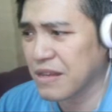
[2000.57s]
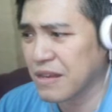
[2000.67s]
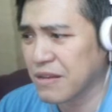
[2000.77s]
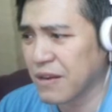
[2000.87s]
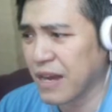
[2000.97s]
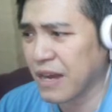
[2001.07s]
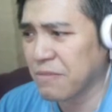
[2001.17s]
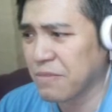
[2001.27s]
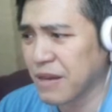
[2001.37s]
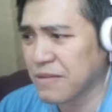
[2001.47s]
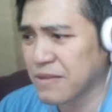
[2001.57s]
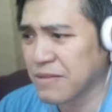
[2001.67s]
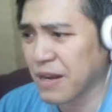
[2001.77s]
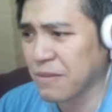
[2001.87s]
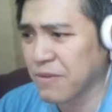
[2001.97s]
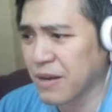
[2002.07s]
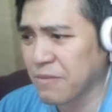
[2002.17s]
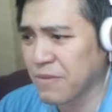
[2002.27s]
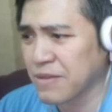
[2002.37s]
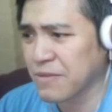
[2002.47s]
Grab, yes, grab,
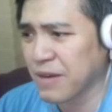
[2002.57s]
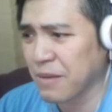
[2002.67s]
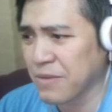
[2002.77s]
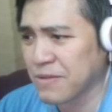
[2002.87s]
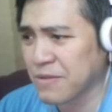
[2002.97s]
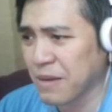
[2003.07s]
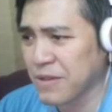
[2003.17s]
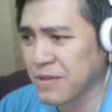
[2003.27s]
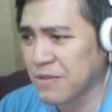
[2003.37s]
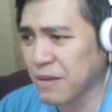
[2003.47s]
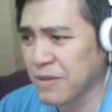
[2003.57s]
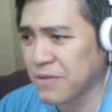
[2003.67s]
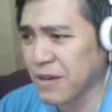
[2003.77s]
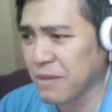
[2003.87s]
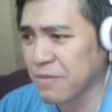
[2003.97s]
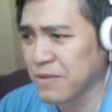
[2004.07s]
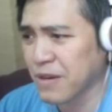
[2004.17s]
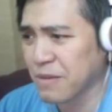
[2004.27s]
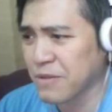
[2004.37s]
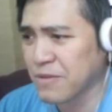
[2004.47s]
it's grab, it's grab, it's grab, it's grab, it's
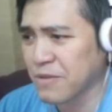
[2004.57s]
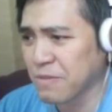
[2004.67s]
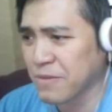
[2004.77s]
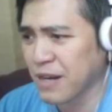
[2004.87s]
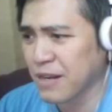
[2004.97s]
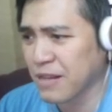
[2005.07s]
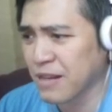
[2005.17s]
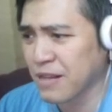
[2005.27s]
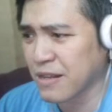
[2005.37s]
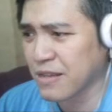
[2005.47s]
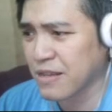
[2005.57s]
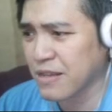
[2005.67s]
grab, it's grab. Got it.